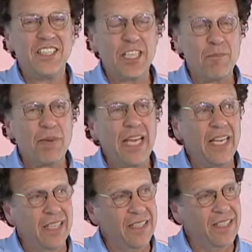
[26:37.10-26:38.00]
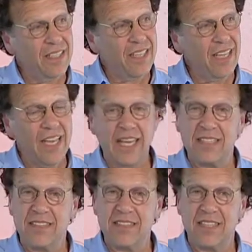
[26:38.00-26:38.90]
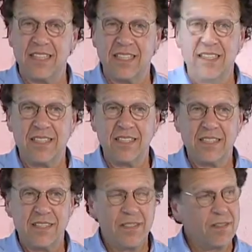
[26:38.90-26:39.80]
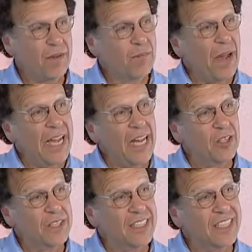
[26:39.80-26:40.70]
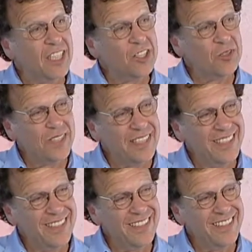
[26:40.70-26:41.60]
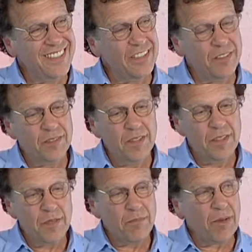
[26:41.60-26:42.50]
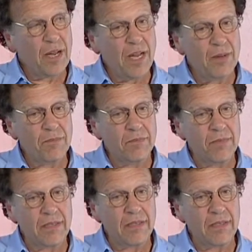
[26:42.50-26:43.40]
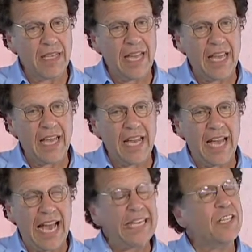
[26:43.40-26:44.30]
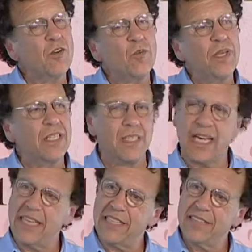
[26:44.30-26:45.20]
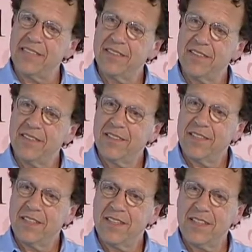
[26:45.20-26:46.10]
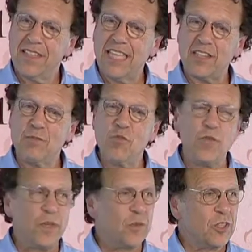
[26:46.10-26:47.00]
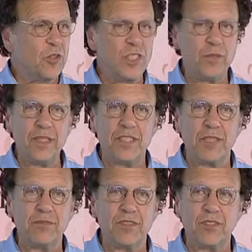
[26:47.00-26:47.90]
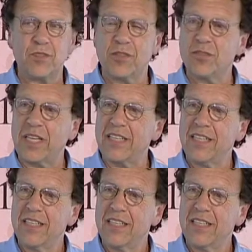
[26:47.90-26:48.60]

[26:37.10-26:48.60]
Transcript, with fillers: to get paid and uh, buy a house in the country. Um, I didn't realize that the movie was going to be some sort of like